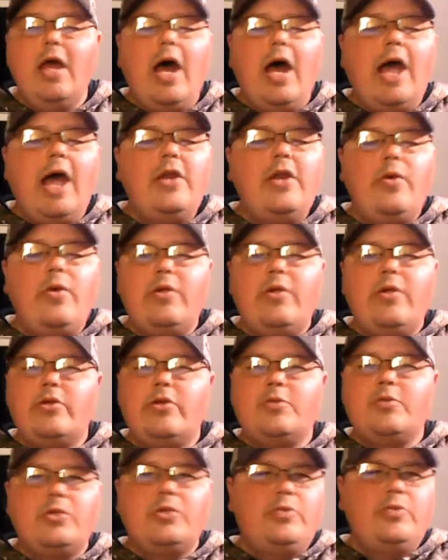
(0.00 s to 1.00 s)
I know they were
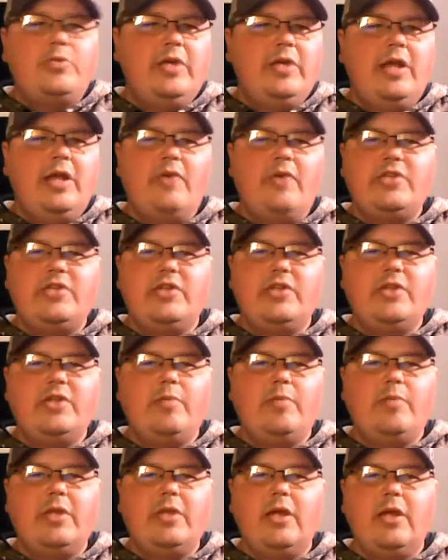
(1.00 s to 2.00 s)
supposed to be announcing
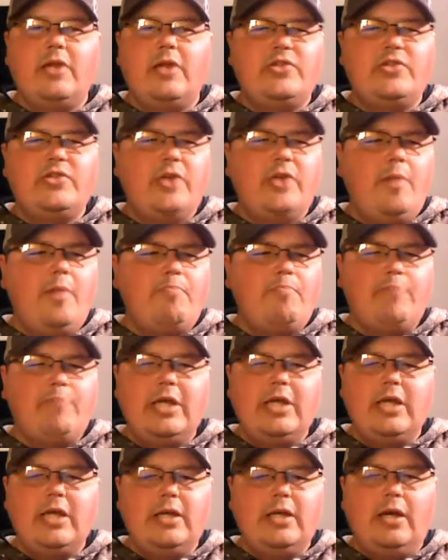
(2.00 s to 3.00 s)
something at some
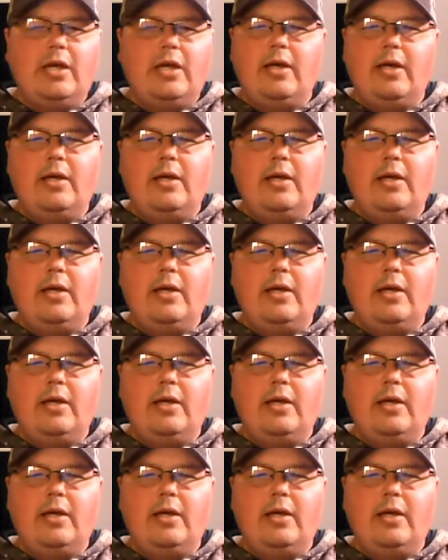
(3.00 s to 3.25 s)
big